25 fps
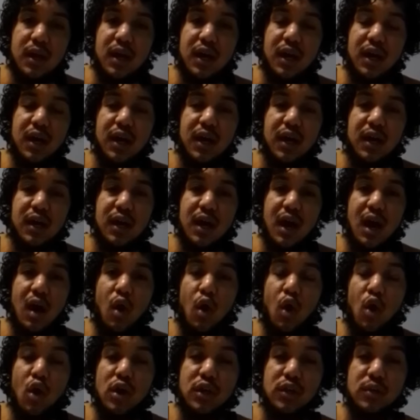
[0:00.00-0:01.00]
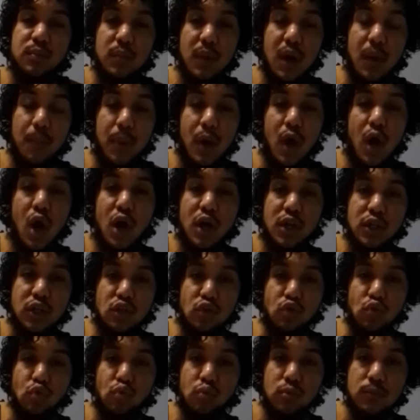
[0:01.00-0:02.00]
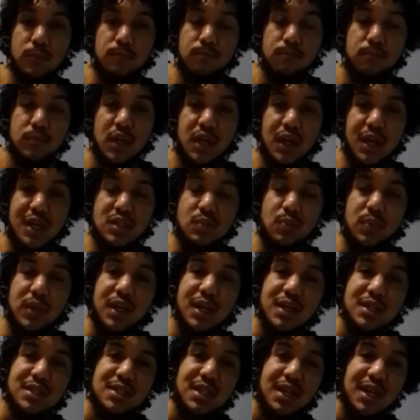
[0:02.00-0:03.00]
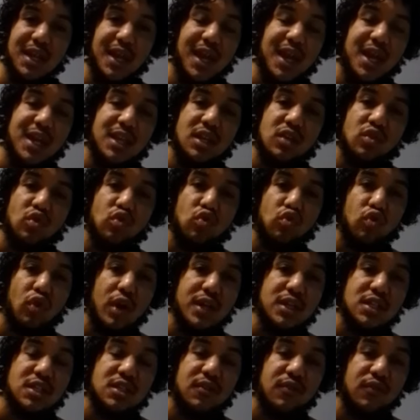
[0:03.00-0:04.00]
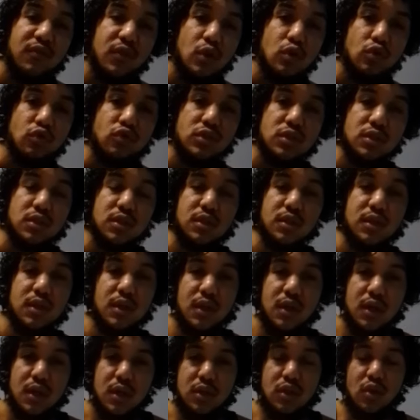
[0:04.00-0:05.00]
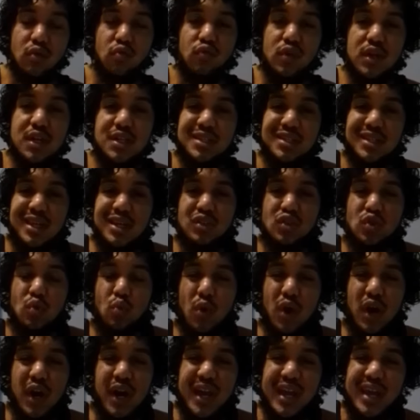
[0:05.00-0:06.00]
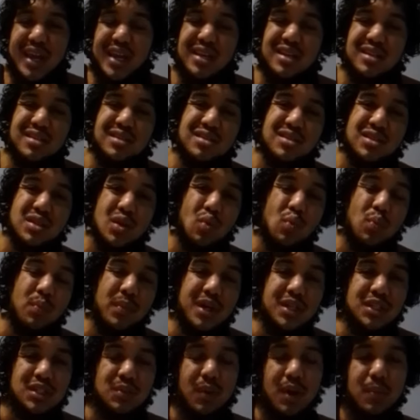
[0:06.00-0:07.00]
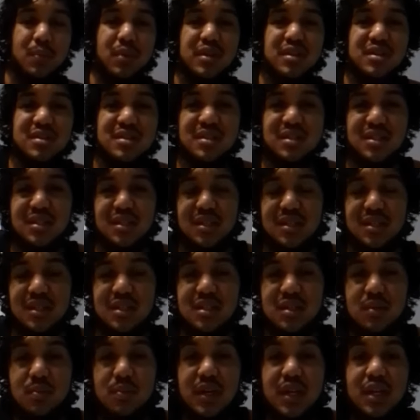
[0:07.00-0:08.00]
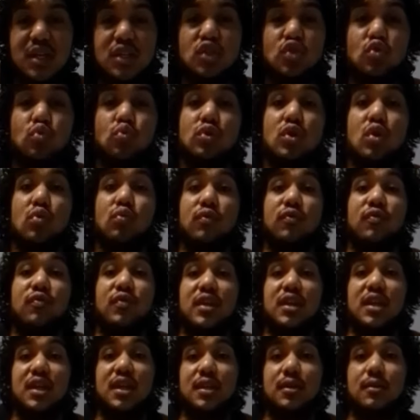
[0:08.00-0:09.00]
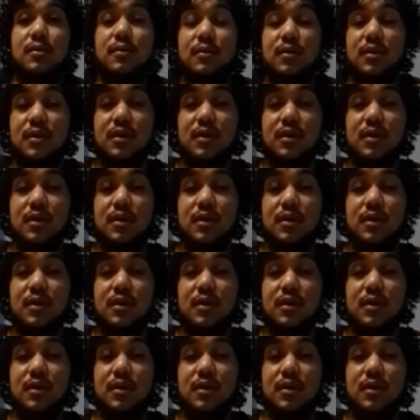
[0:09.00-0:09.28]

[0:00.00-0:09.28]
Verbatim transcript: uh, on upon you is because they hated Christ first. The reason that you are hated so much, my brothers and sisters, is because you don't fit in.